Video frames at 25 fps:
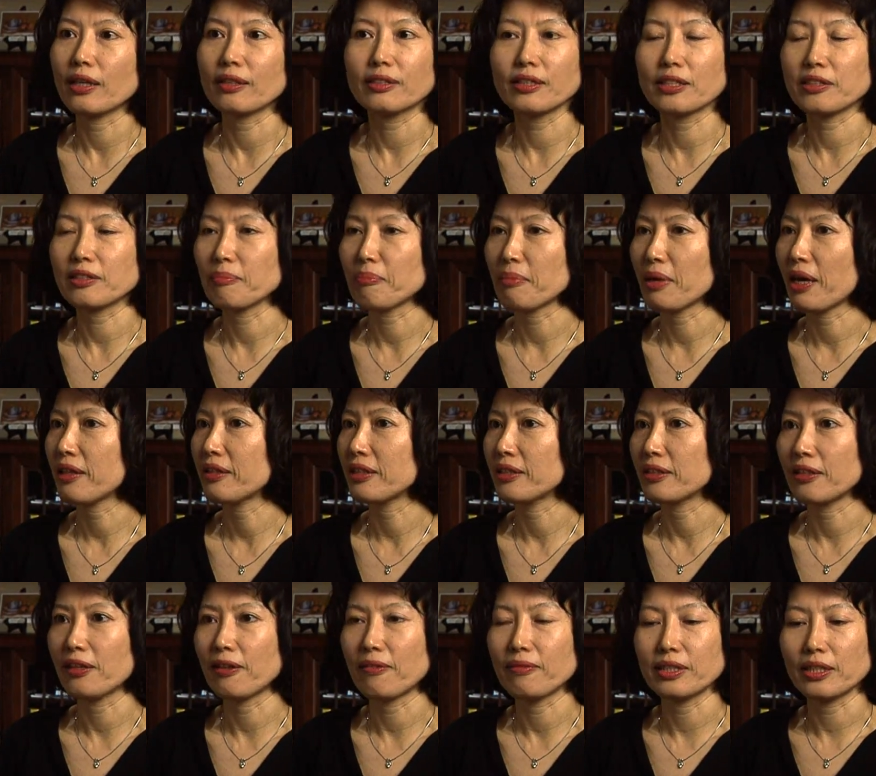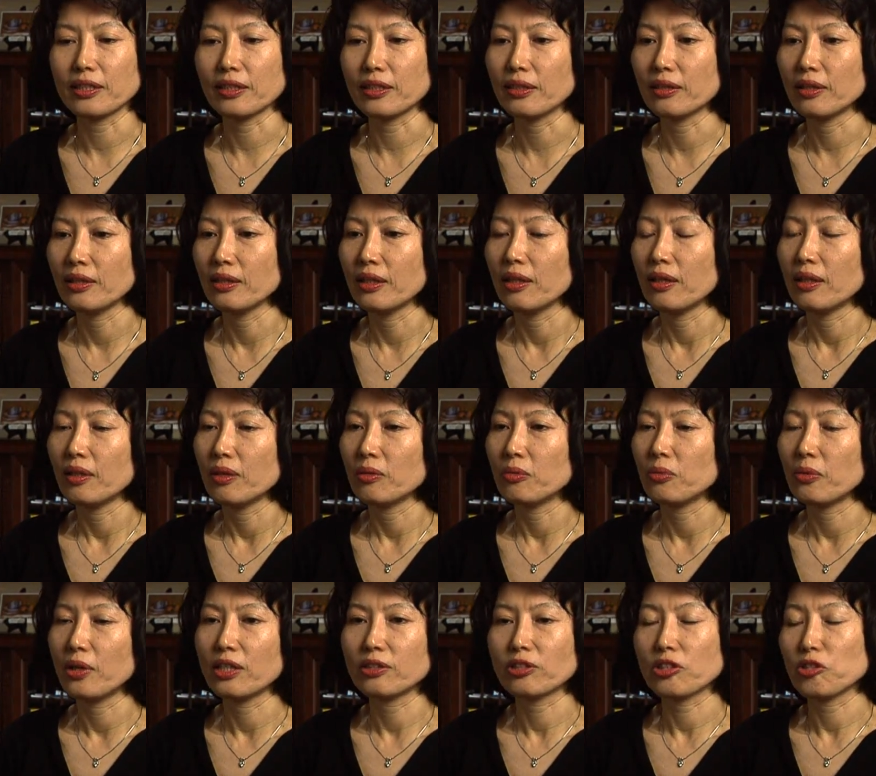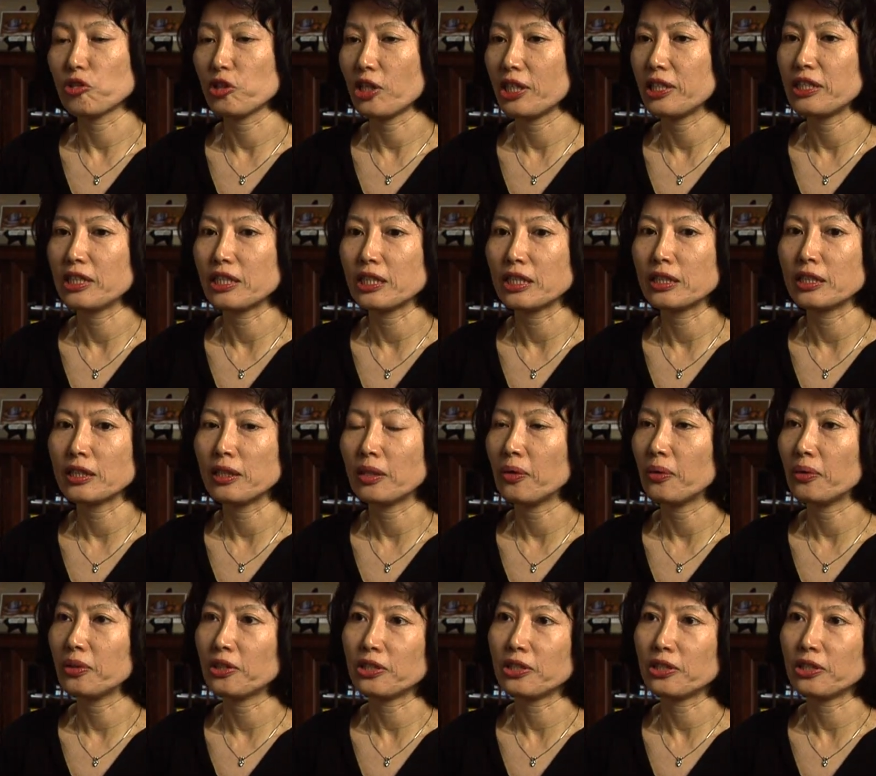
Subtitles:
It doesn't matter of the race, gender,